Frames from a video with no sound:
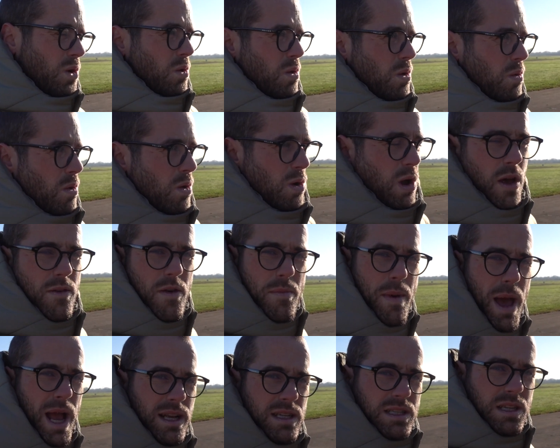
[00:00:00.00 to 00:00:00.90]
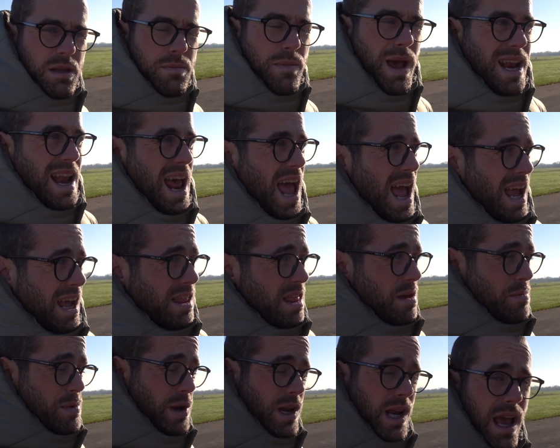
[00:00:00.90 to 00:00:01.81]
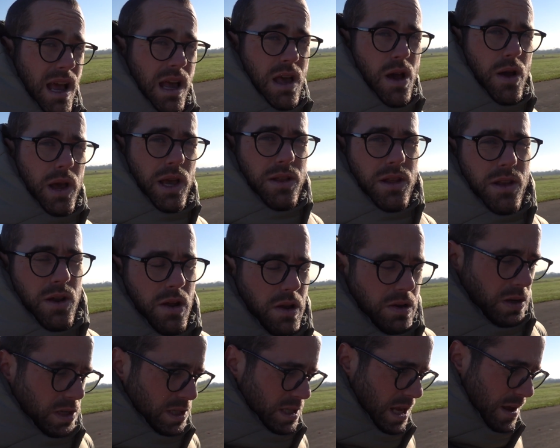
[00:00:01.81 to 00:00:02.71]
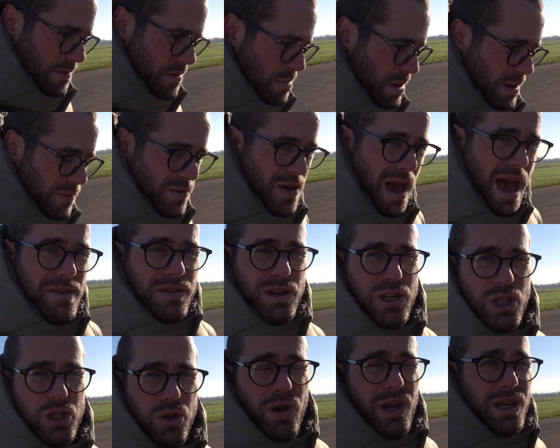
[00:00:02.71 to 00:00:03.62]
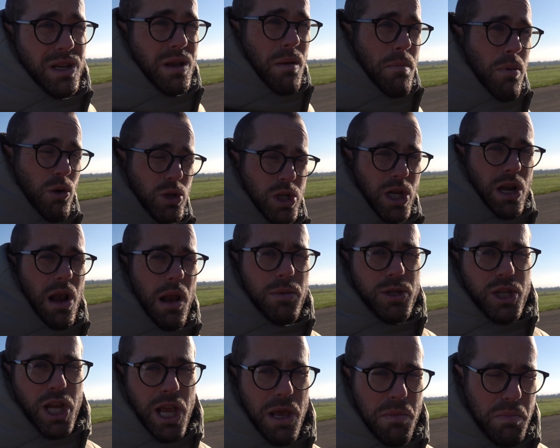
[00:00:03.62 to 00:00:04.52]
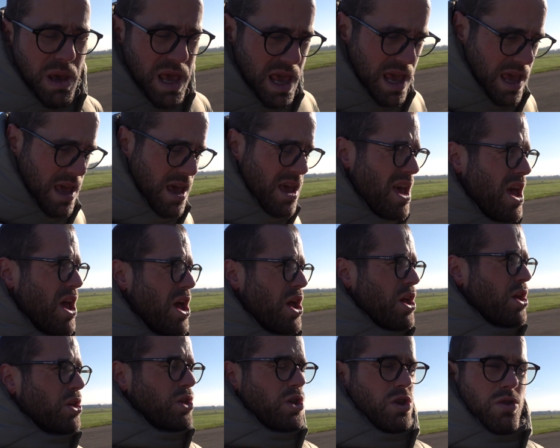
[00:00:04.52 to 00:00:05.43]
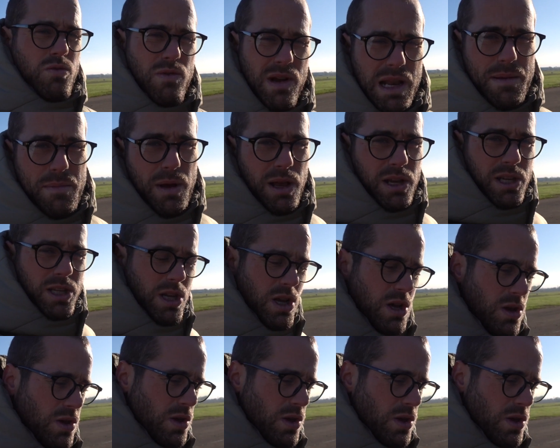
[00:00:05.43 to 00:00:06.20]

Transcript: We'll walk over back into the main hangar, then we're going to get going in the 997. But if you haven't joined Porsche Club GB, you really must do.